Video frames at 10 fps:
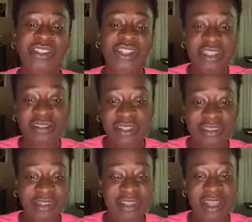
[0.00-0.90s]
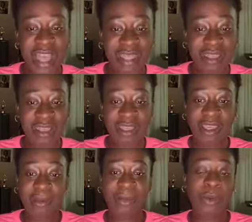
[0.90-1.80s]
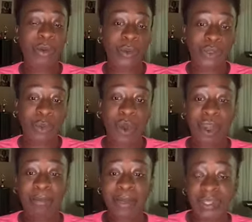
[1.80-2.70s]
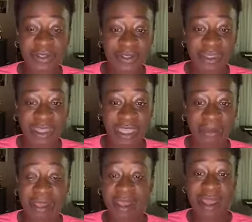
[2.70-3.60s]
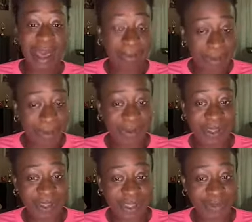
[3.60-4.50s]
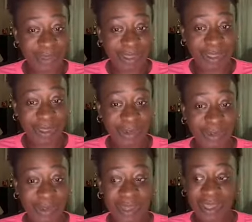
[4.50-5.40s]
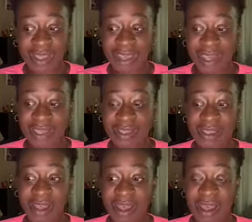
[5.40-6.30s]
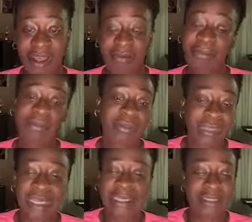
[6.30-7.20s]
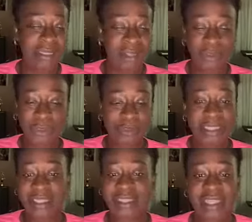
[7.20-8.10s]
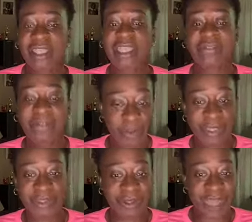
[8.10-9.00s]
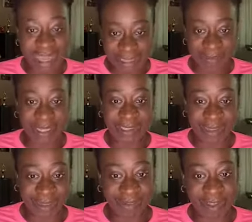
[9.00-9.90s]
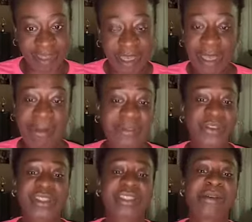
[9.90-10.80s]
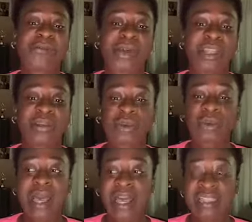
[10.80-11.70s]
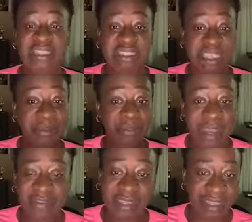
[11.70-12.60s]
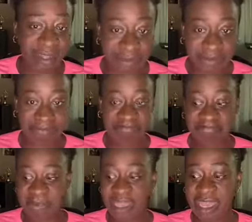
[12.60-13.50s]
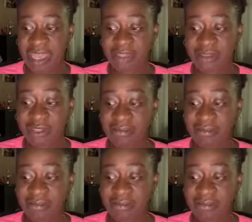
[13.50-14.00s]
just yourself as an athlete, but who you are based on your name, how people connect with you, and I guess the other term is like, say, the influencer aspect of it. But for someone who has, say, a private account and